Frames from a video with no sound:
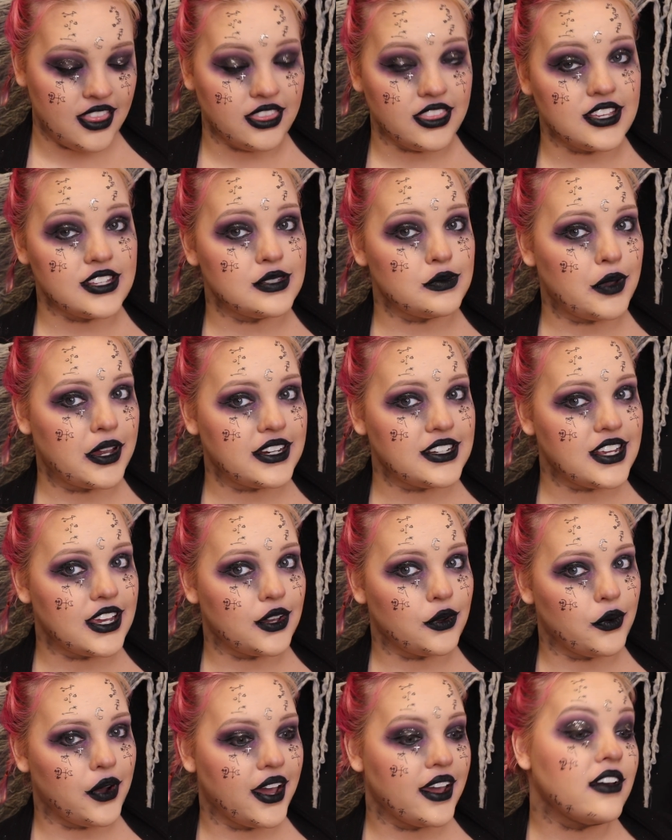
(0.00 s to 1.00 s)
This might
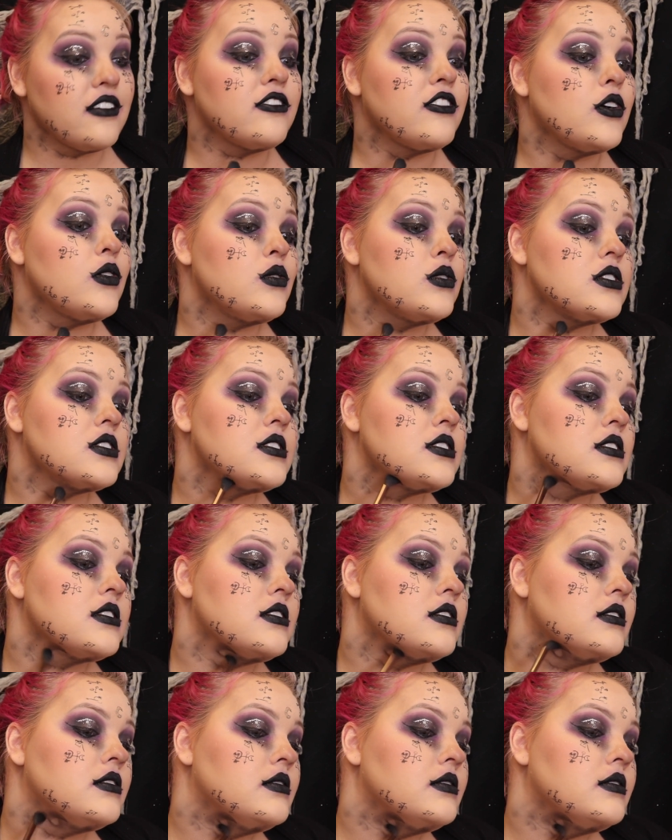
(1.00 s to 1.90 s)
take a while, folks.